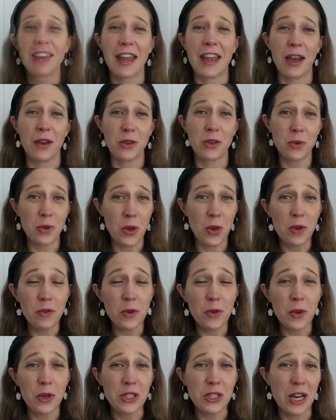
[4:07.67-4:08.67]
Now, you'll know if
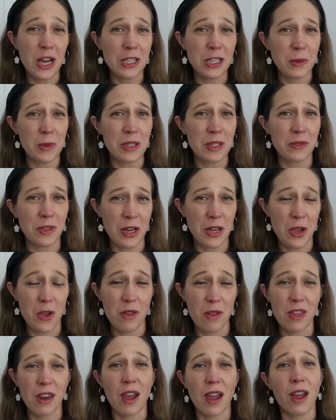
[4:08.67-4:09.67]
you watched last week's
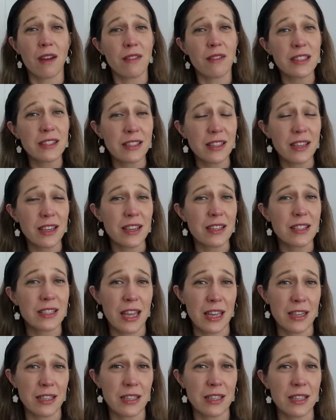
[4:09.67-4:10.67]
video that I recently
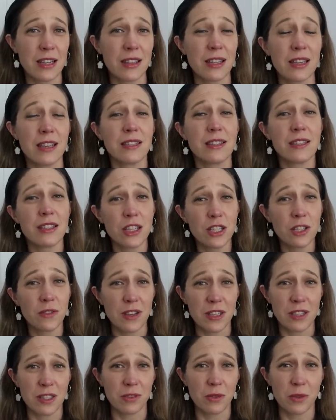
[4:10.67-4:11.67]
attended the Stitch
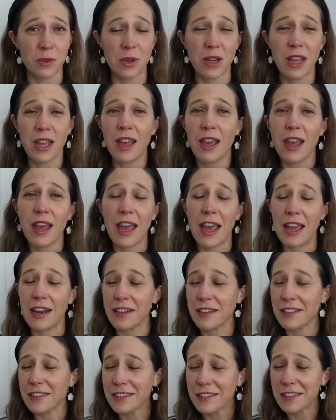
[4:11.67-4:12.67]
Festival,
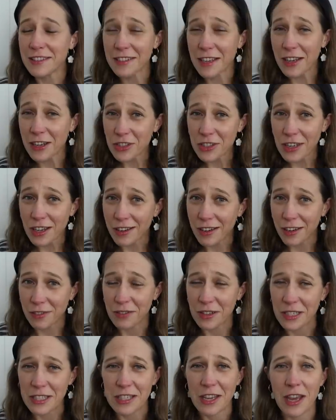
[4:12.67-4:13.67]
had such a
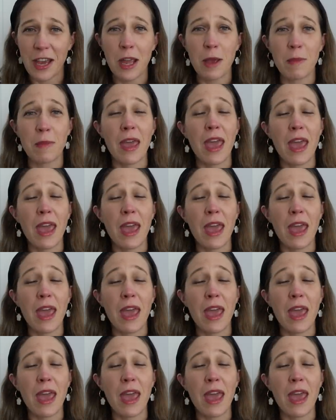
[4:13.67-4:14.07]
lovely time,